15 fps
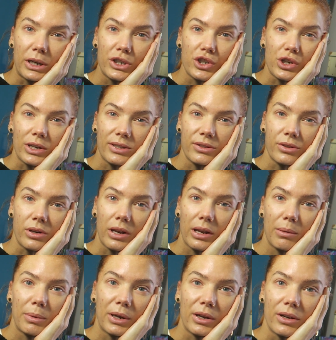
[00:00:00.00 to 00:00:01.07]
much
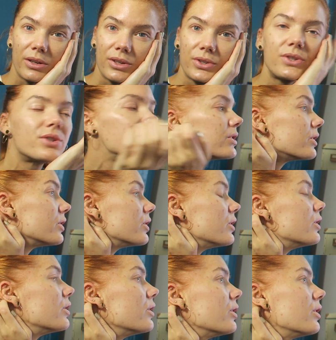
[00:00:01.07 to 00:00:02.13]
yesterday because
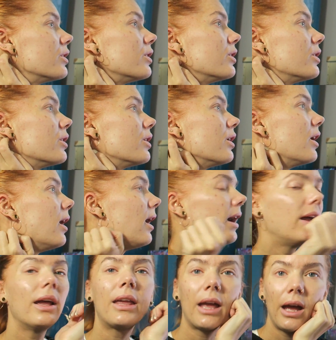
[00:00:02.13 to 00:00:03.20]

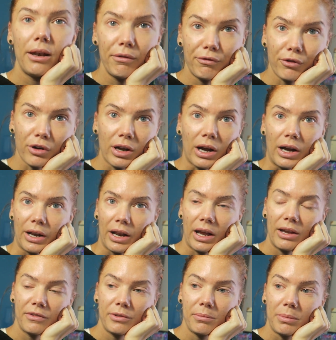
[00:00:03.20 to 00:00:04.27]
I kind of forgot. I
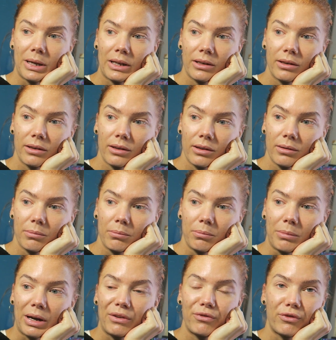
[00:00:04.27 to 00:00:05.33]
haven't met
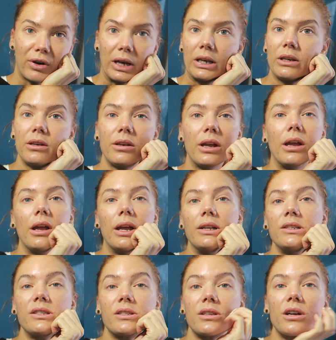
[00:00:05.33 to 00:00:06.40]
my friend
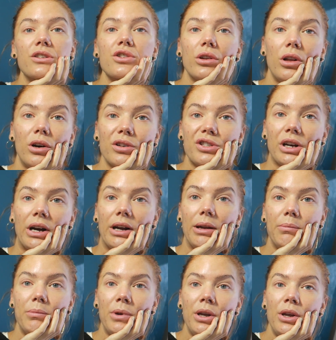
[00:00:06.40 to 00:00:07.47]
in such a long
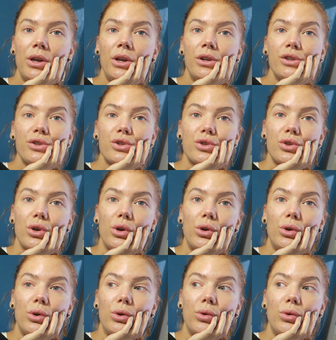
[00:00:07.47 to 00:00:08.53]
time,
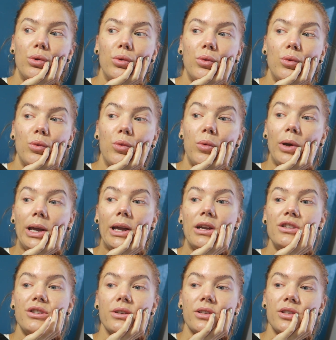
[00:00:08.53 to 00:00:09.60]
so
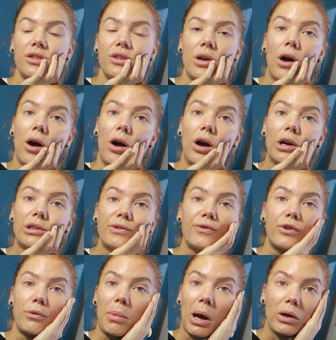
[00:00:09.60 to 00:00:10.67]
we just talked
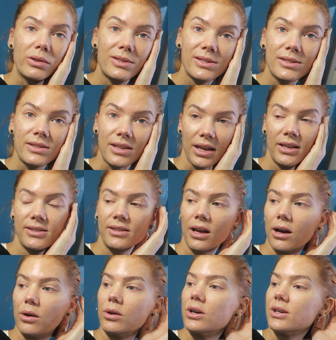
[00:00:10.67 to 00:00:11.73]
for about 6
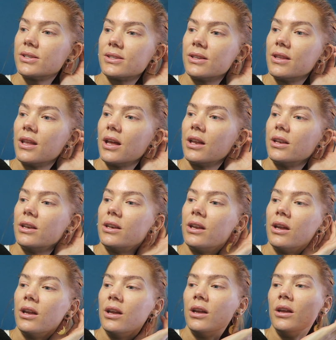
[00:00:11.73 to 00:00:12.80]
hours, and then